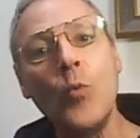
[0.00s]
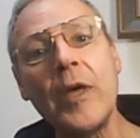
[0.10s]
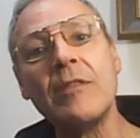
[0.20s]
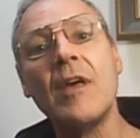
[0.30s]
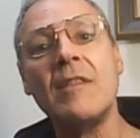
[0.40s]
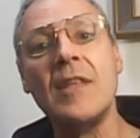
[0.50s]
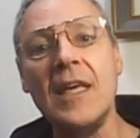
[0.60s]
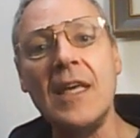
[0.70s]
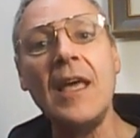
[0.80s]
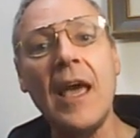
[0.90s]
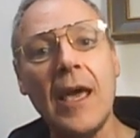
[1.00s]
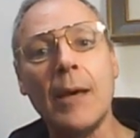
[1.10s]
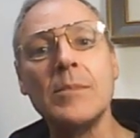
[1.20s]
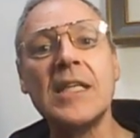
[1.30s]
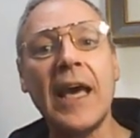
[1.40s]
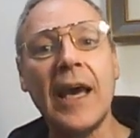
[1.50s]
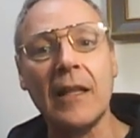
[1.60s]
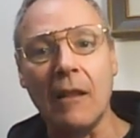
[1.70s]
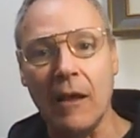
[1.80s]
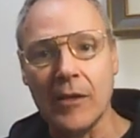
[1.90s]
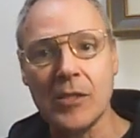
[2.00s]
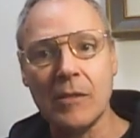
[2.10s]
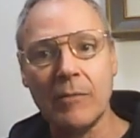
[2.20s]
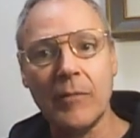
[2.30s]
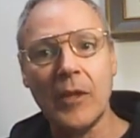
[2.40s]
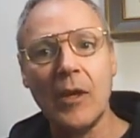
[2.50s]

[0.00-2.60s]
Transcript: with the EAM's catalogs.